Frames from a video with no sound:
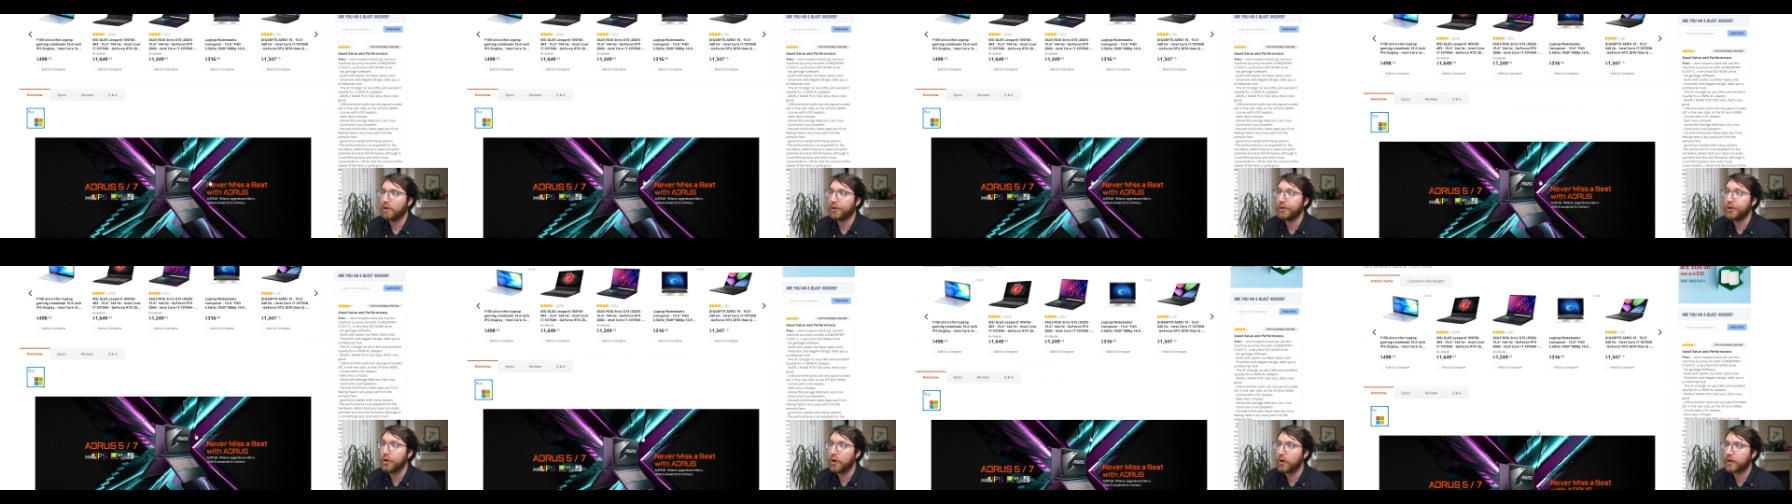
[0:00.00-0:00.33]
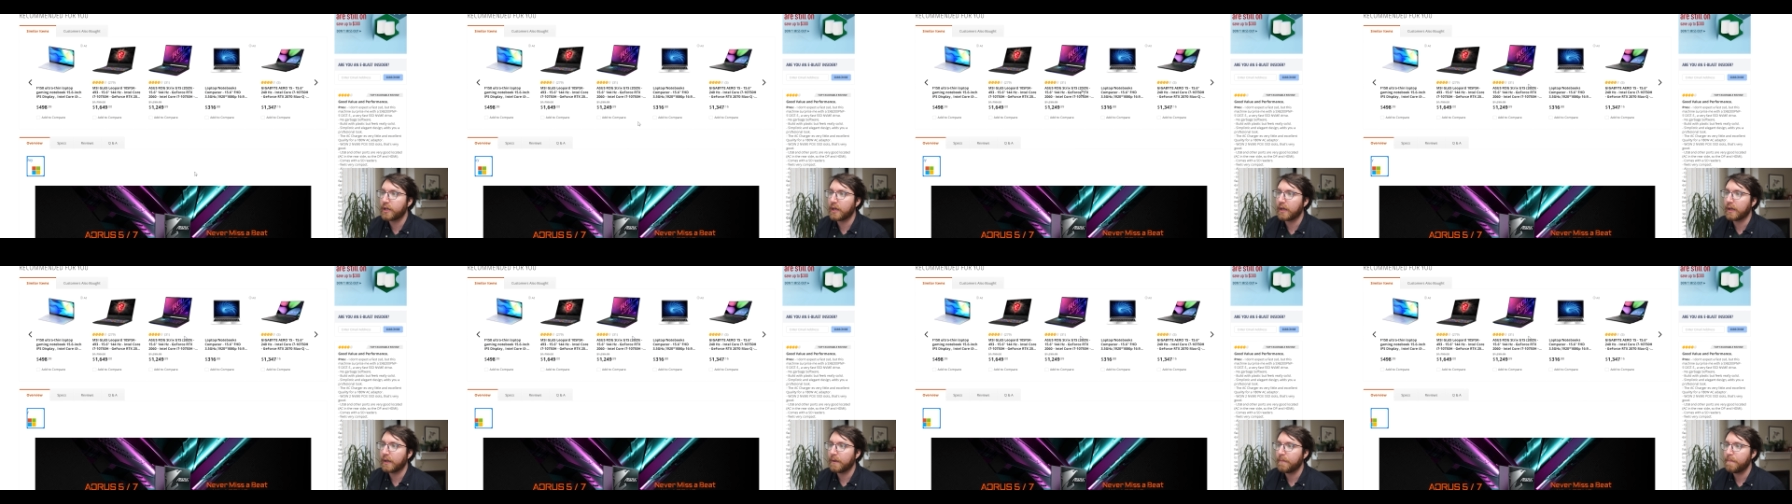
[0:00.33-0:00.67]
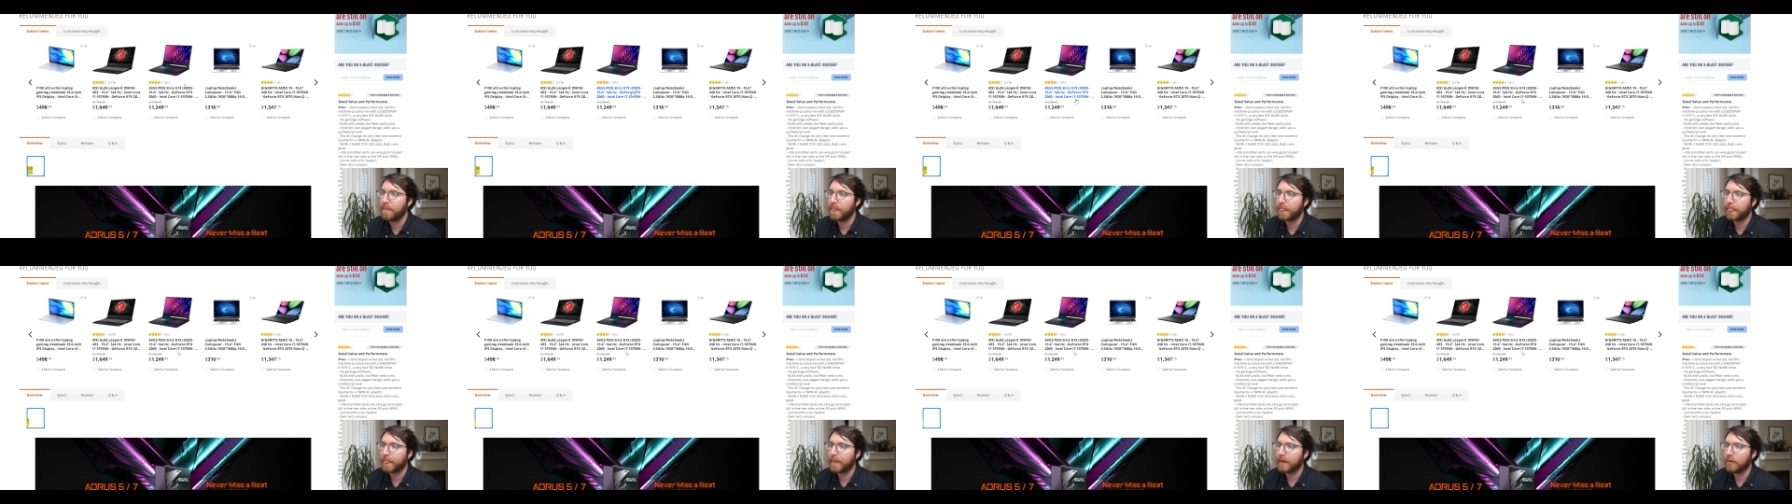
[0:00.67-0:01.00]
looking,
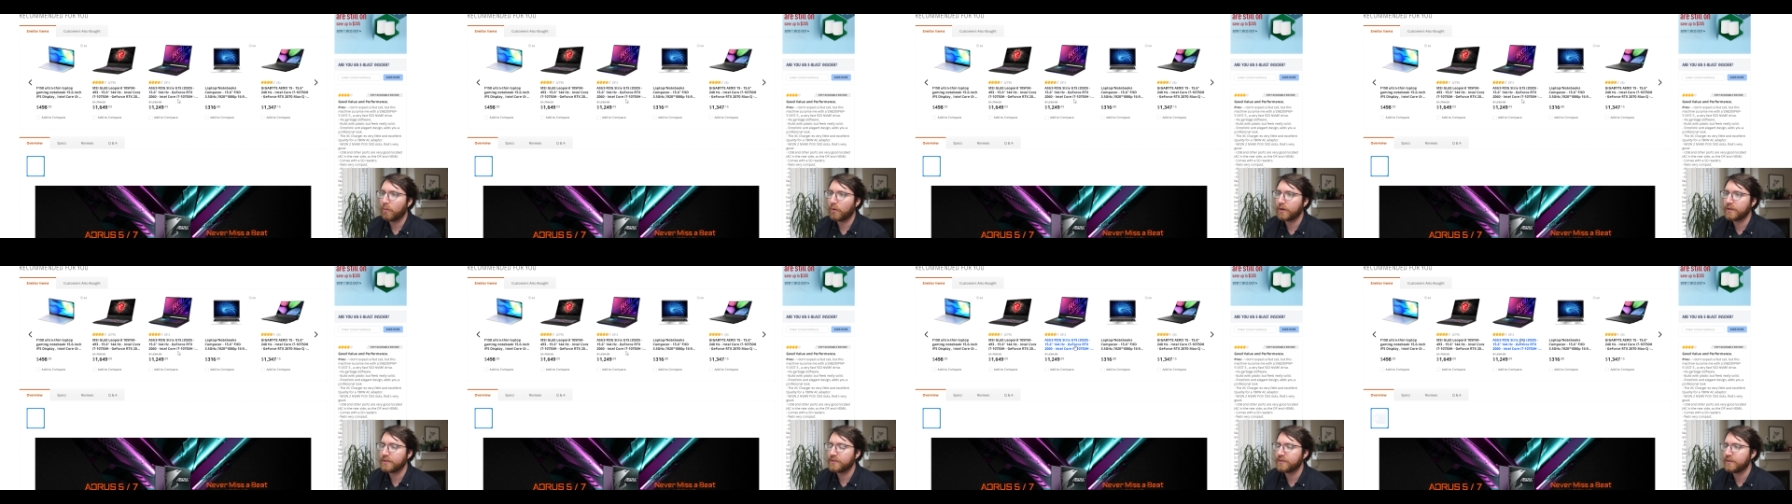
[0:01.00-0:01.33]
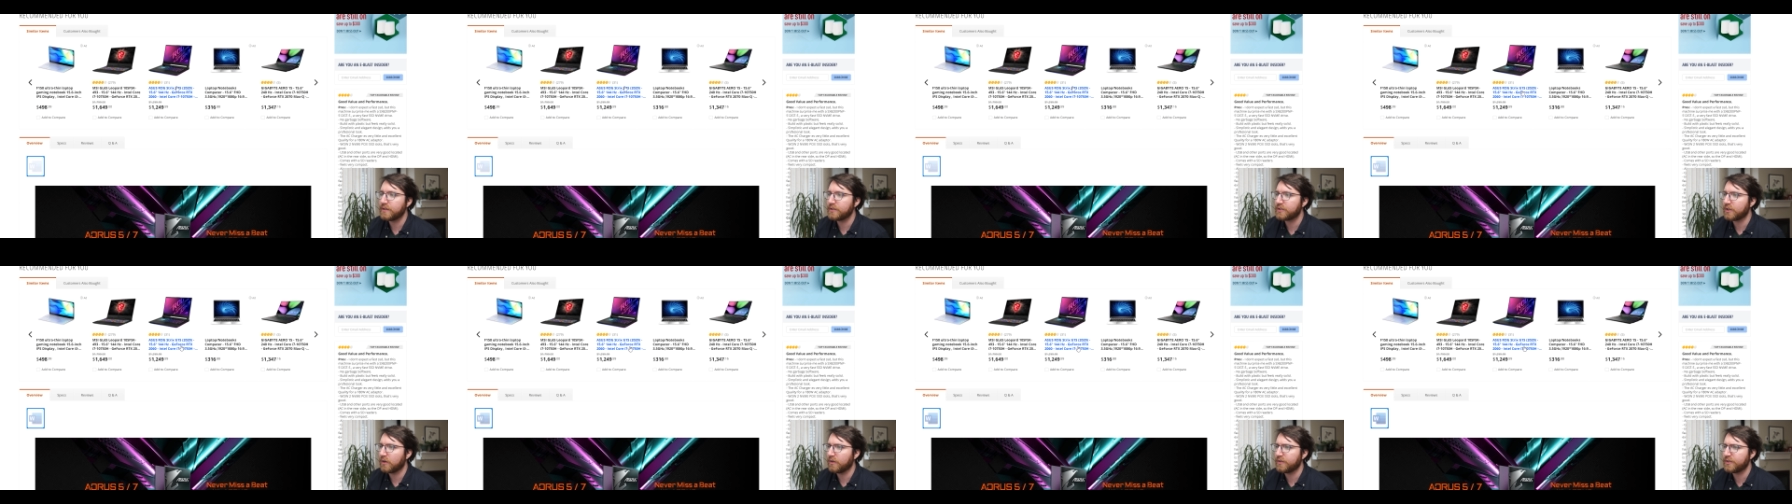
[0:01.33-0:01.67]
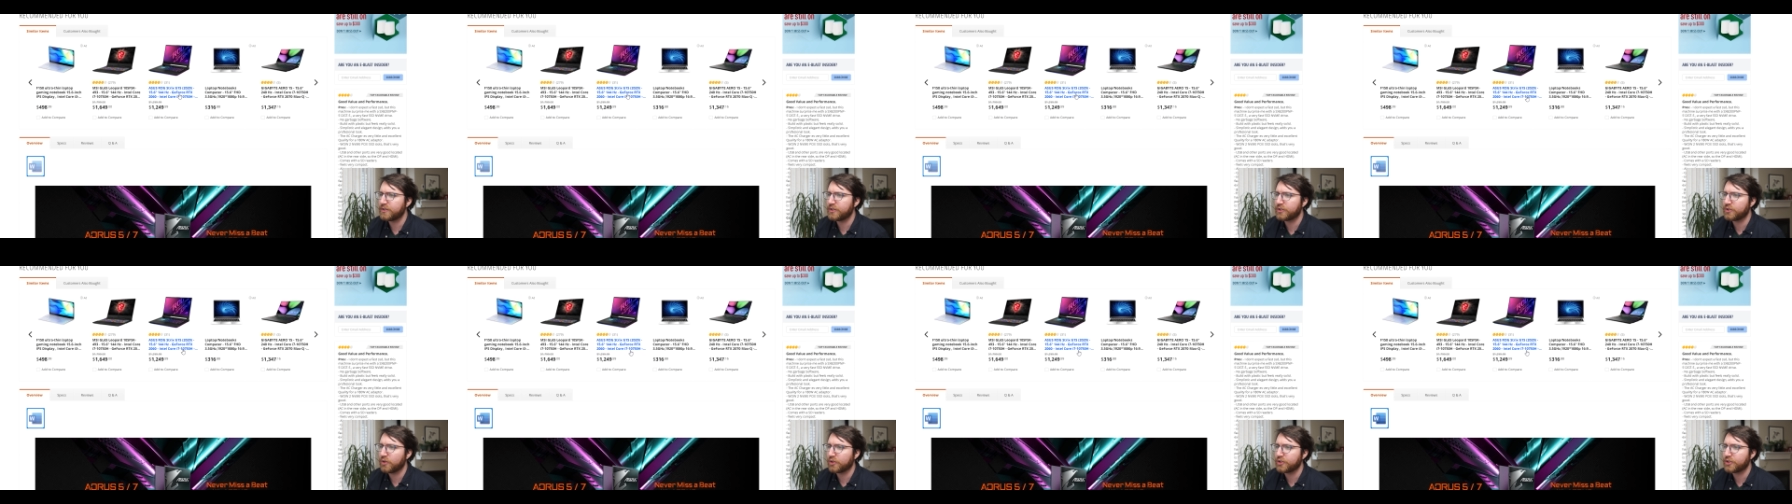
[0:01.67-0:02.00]
what is this? Oh,
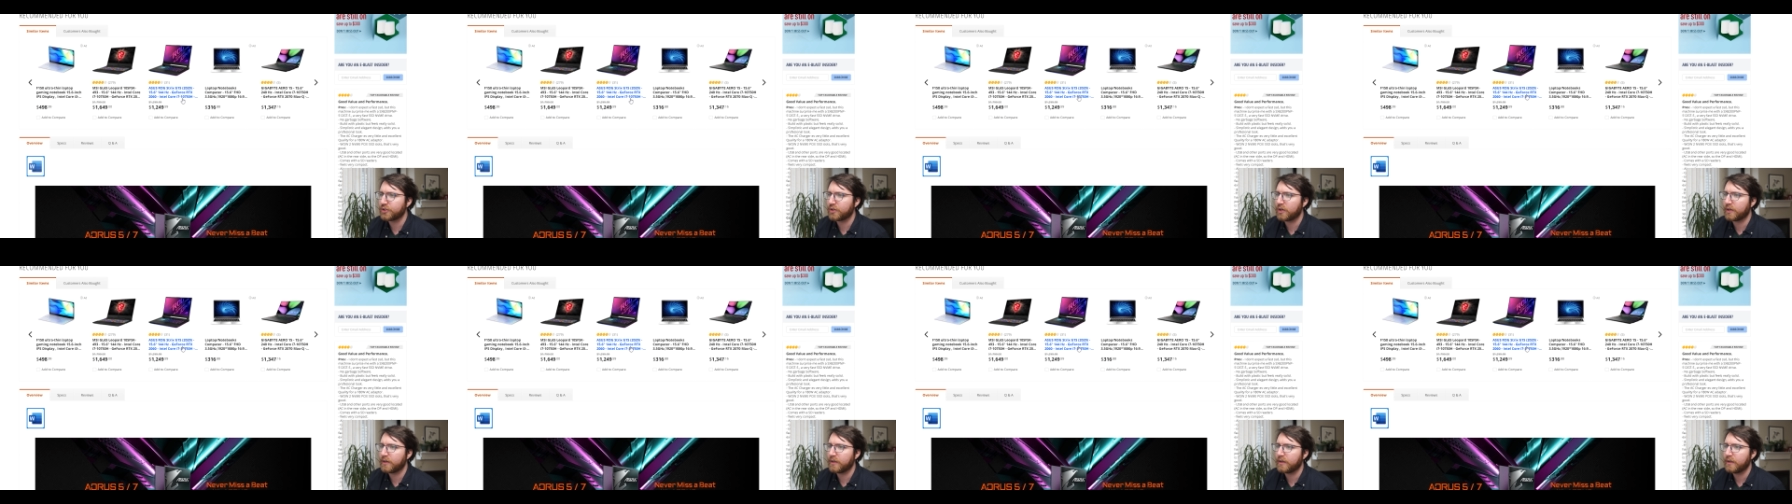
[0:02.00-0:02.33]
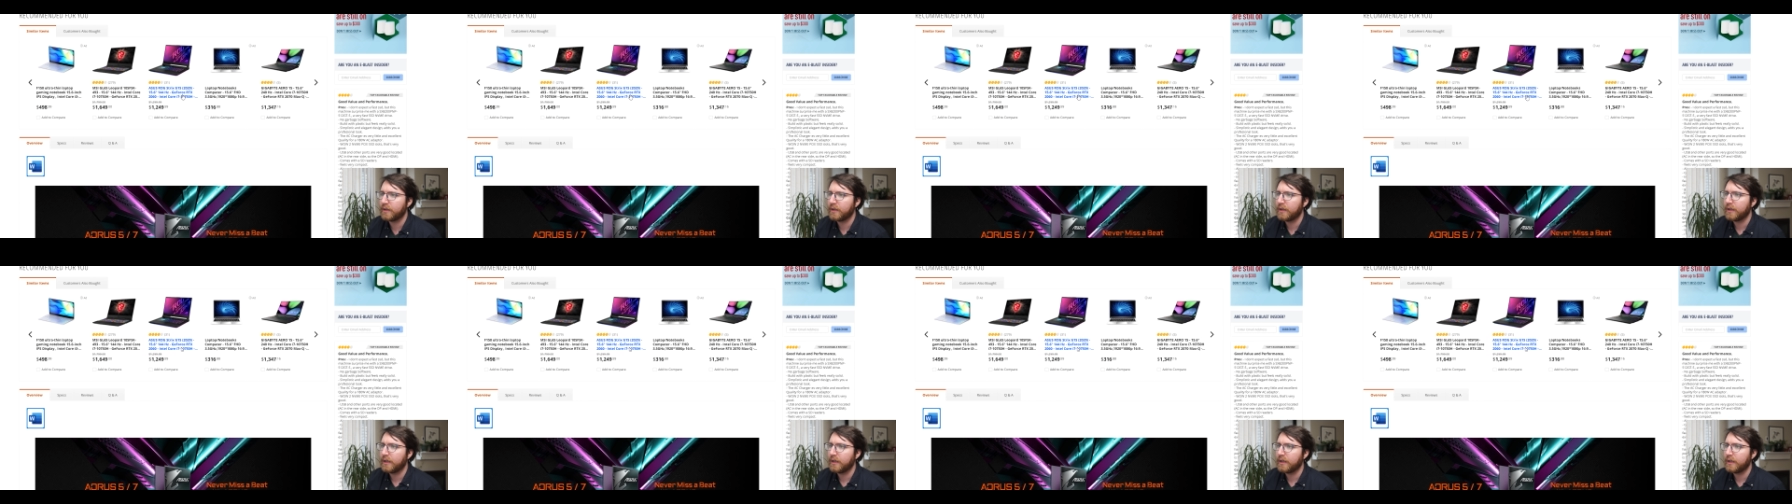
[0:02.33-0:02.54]
this has also got a